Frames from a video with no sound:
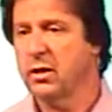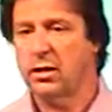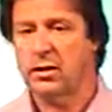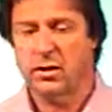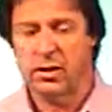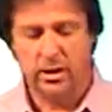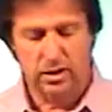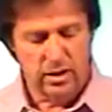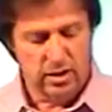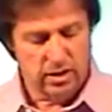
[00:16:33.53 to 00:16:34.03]
to
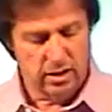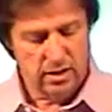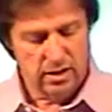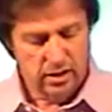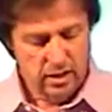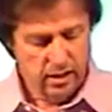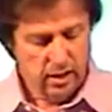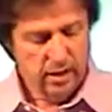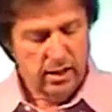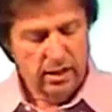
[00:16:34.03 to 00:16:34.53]
see that,
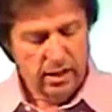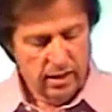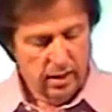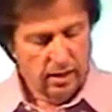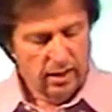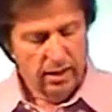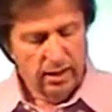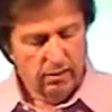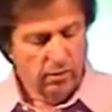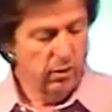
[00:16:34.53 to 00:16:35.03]

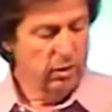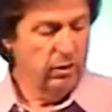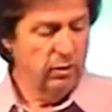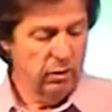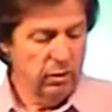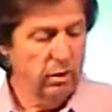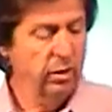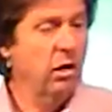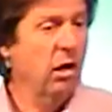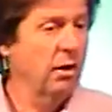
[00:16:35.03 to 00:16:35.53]
well, you
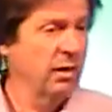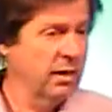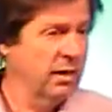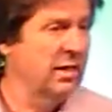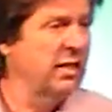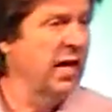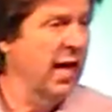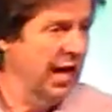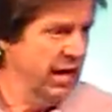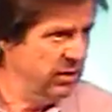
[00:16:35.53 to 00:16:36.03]
could call it a
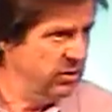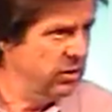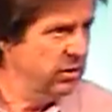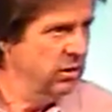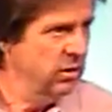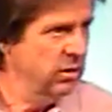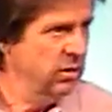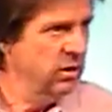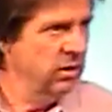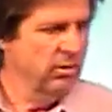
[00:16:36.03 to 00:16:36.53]
test,
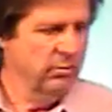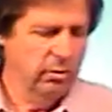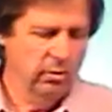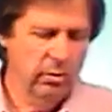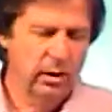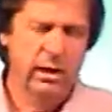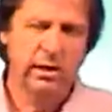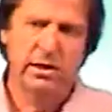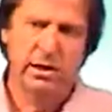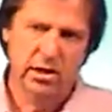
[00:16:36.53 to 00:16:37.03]
but
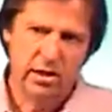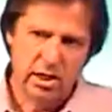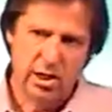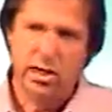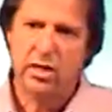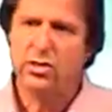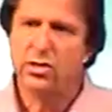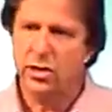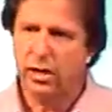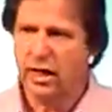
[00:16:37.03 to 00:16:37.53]
really to
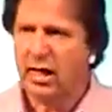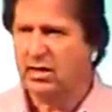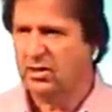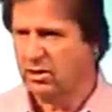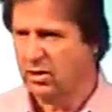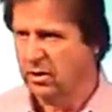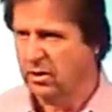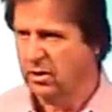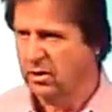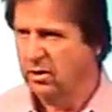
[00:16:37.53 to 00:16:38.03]
teach a
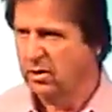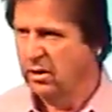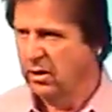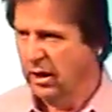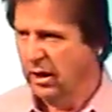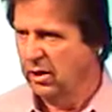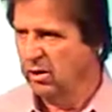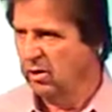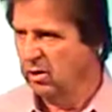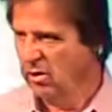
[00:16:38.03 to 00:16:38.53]
lesson
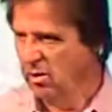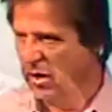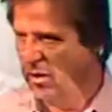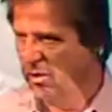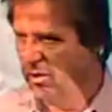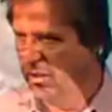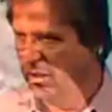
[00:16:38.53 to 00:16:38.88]
and a greater